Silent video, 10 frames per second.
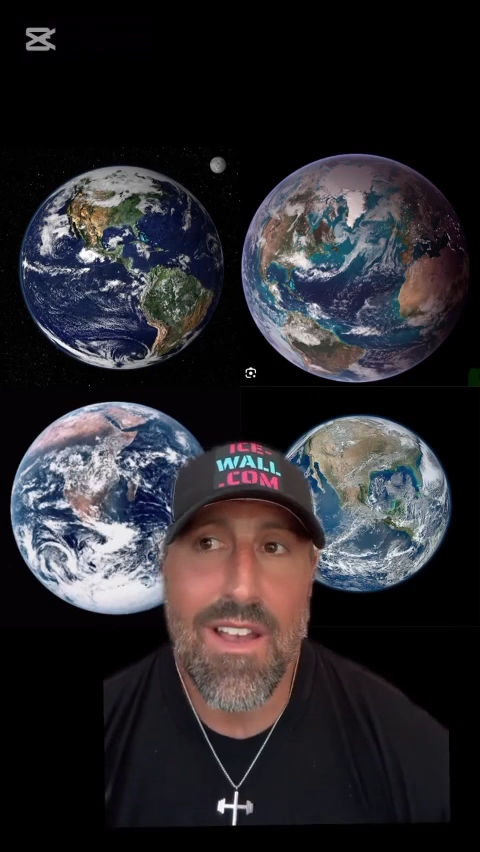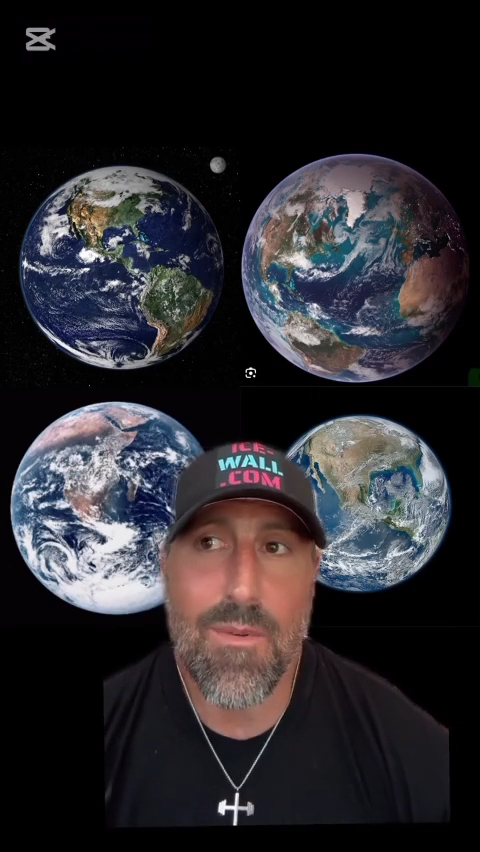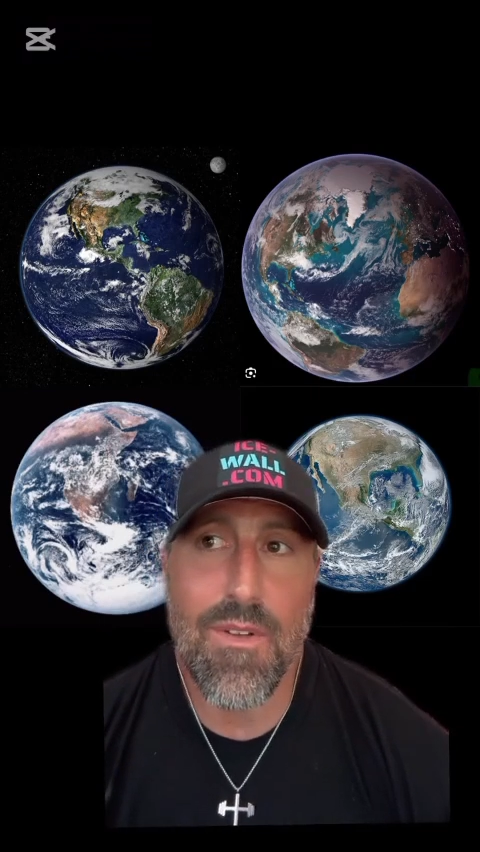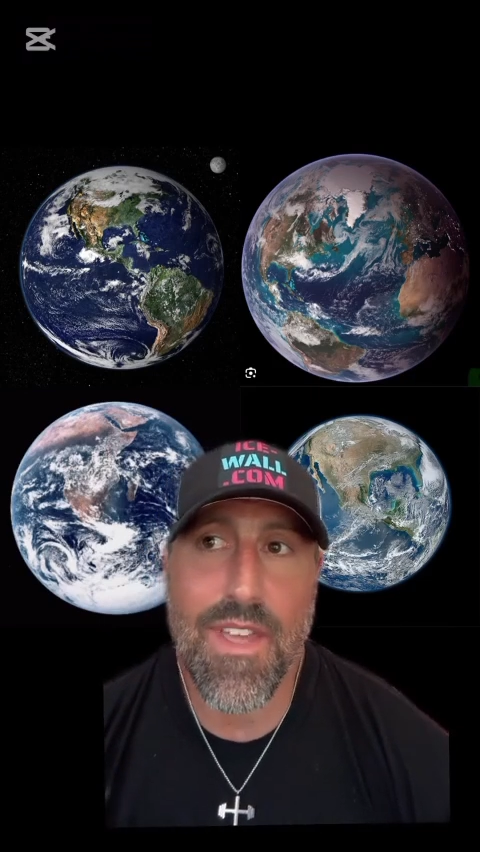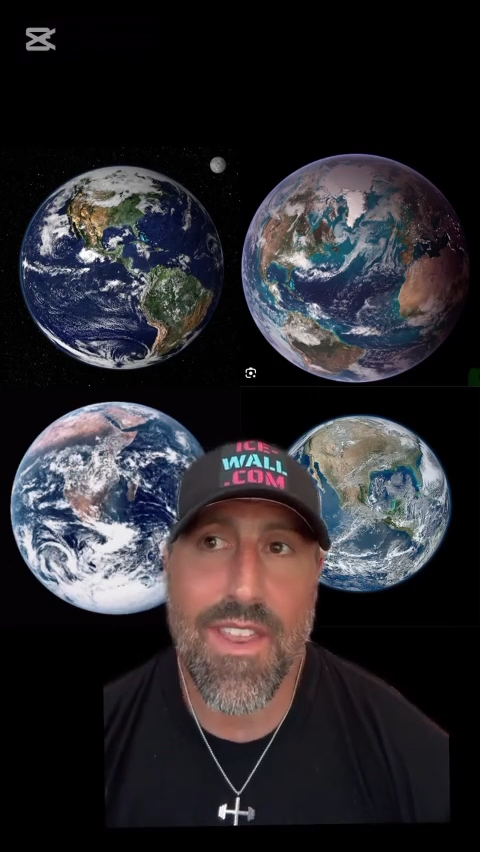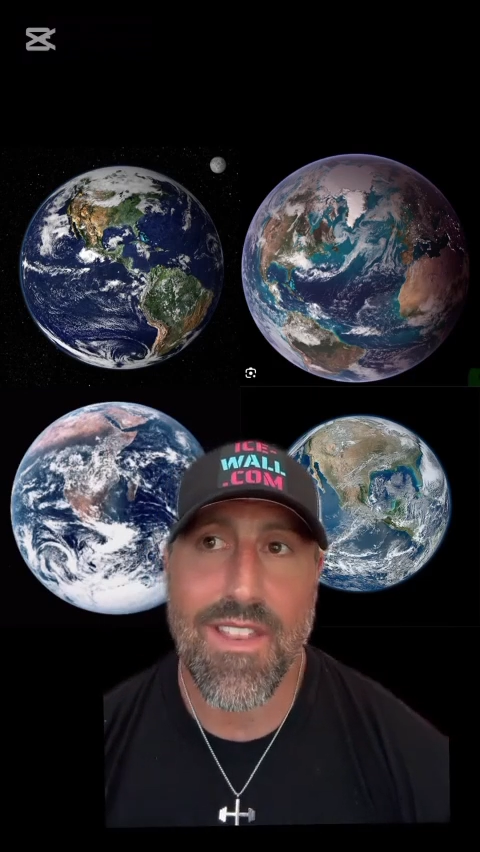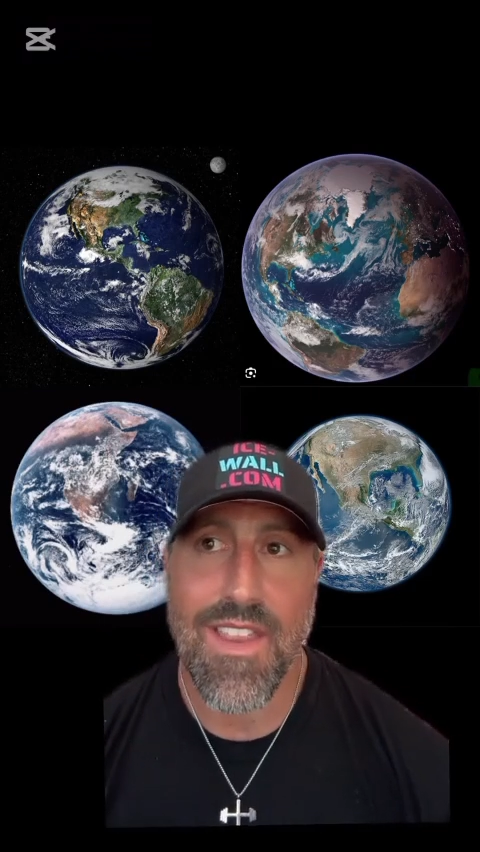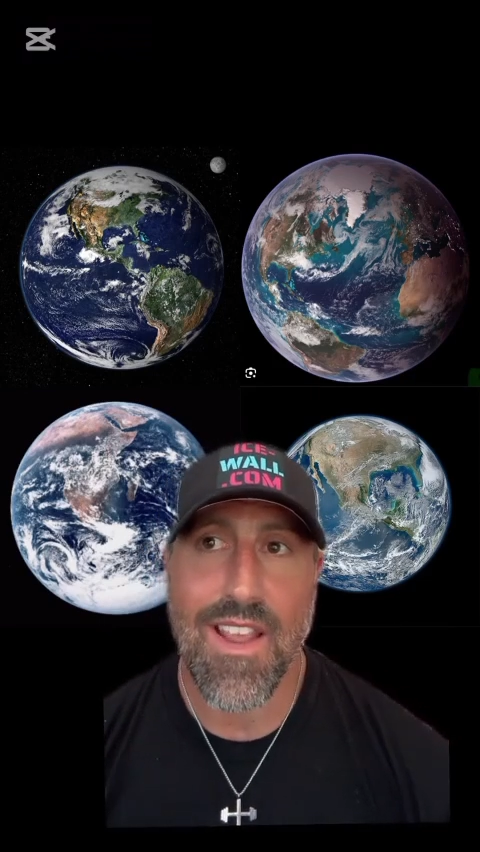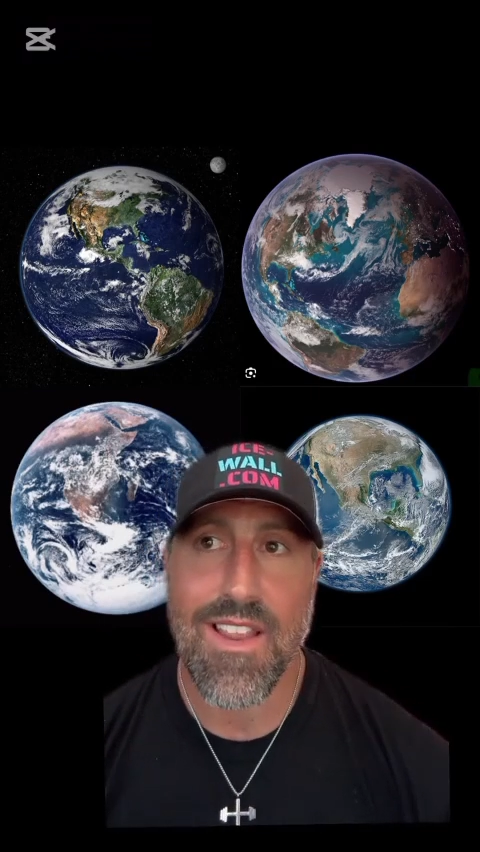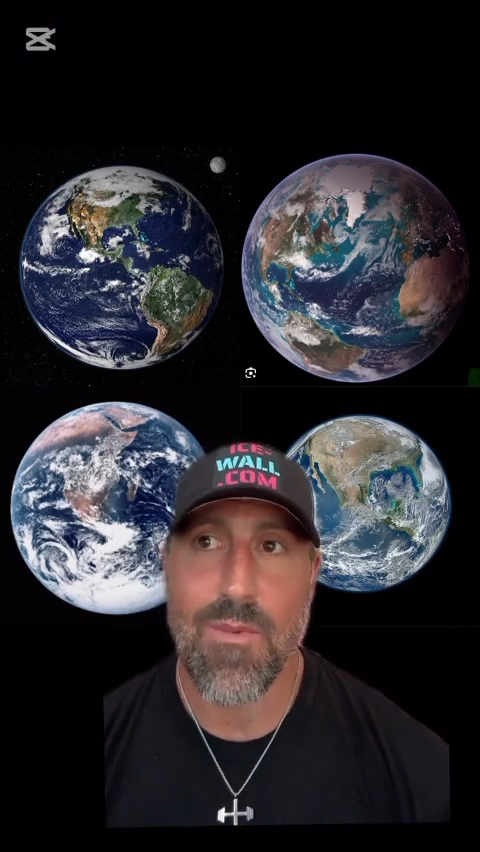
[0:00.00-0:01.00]
well, then it
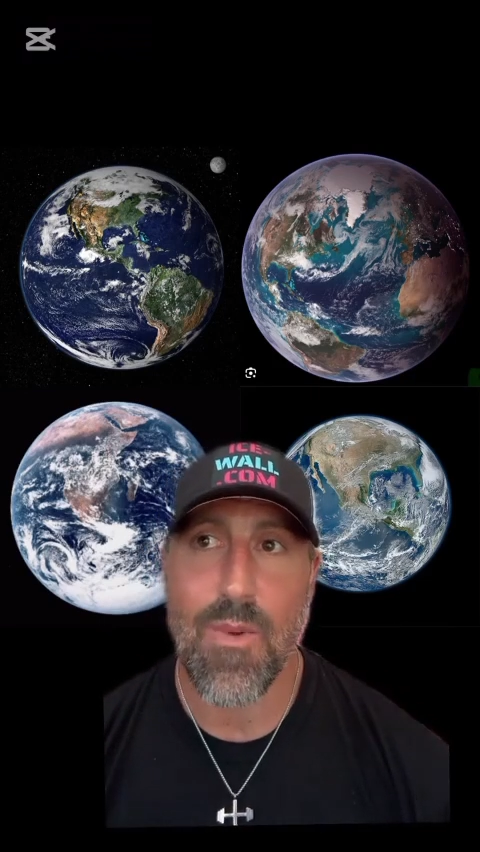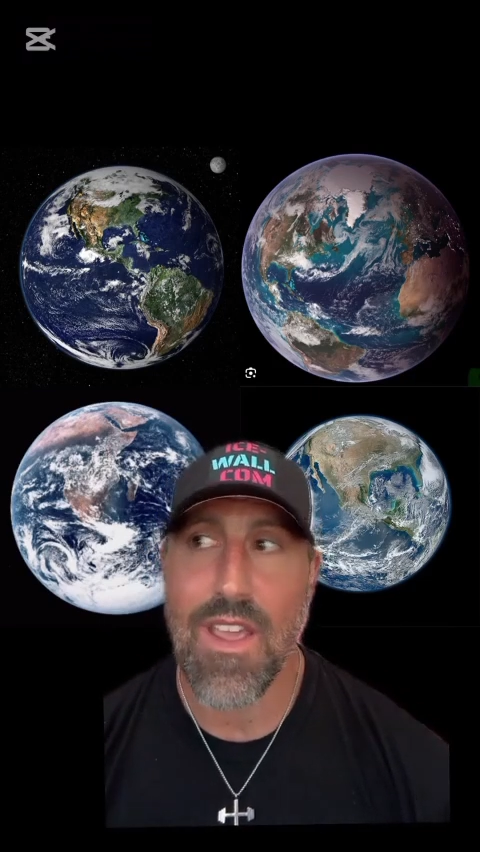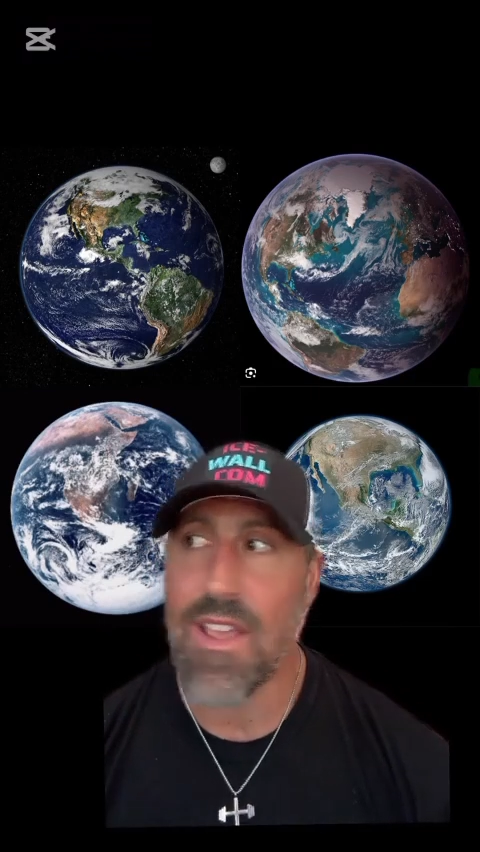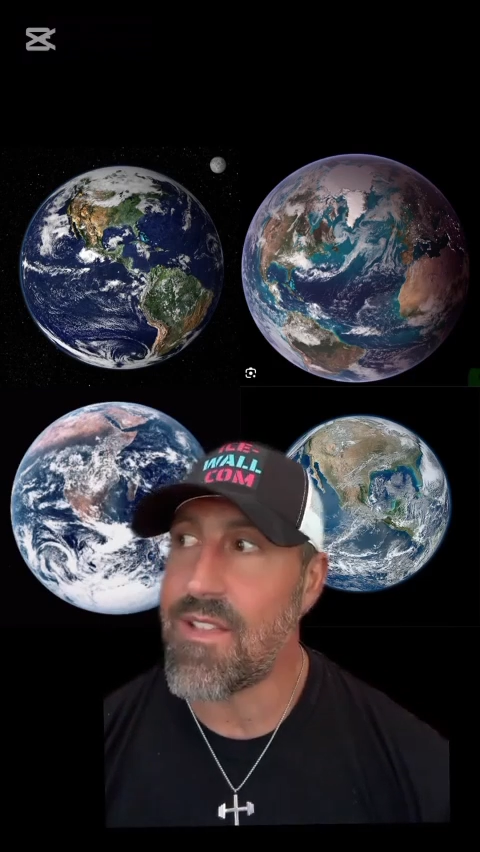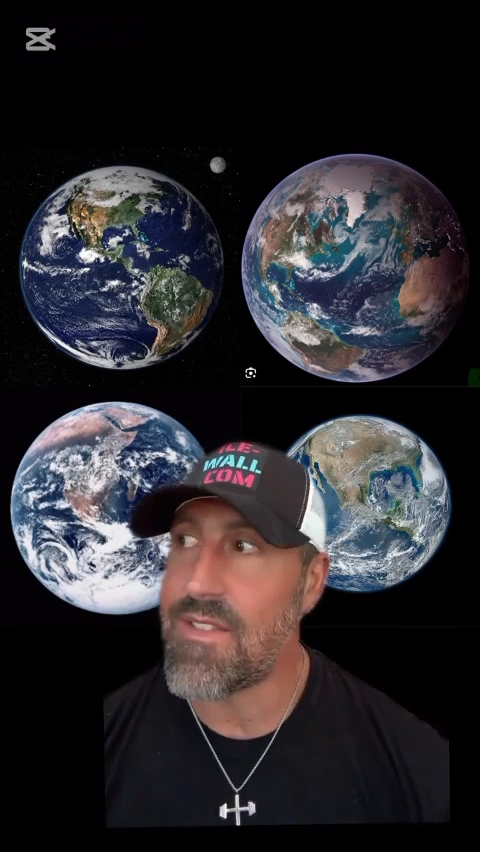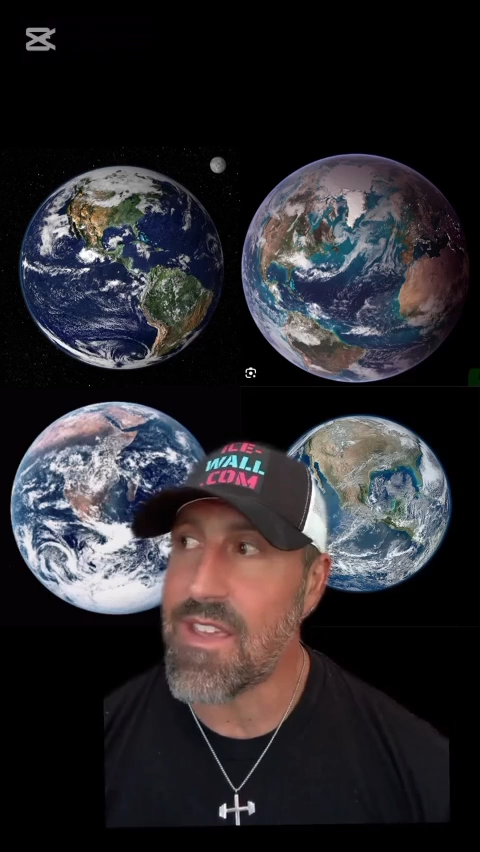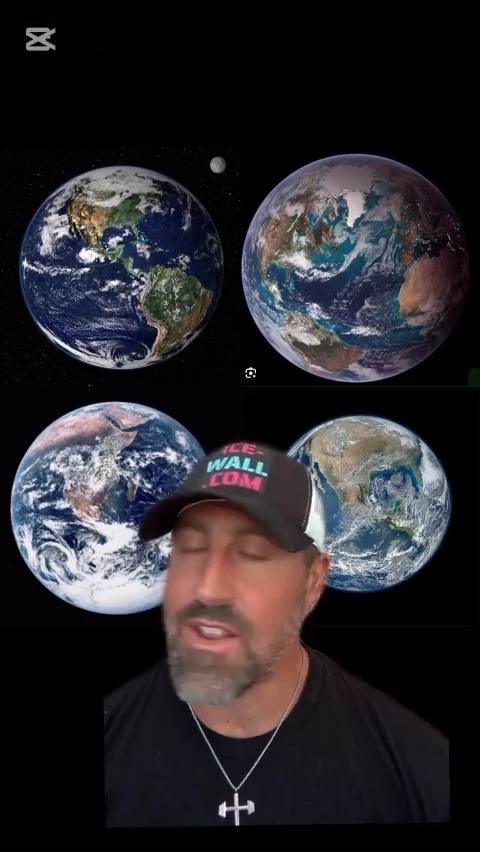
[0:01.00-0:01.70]
takes away the